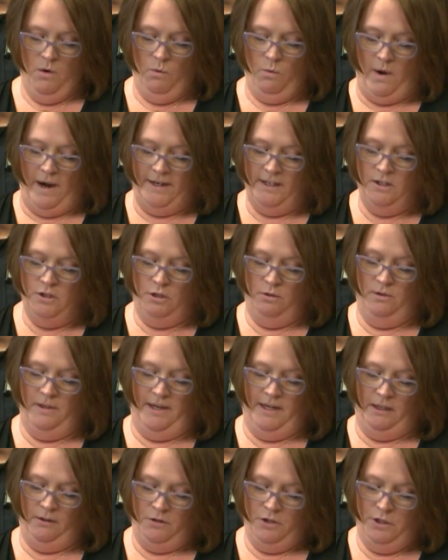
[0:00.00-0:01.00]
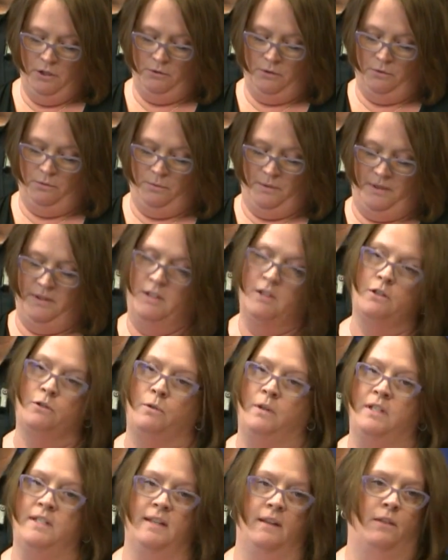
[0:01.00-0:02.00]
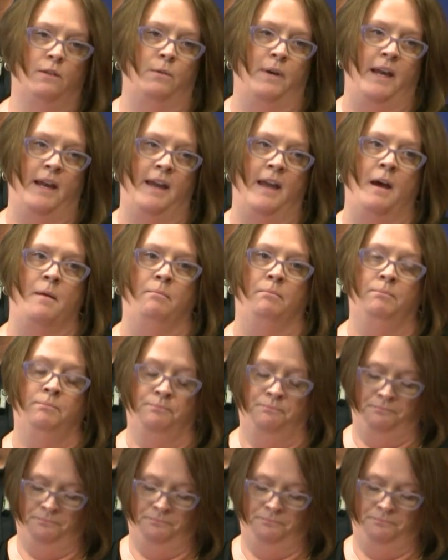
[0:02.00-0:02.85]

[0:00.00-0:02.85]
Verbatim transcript: Why did you let your children run the streets at 3 a.m.?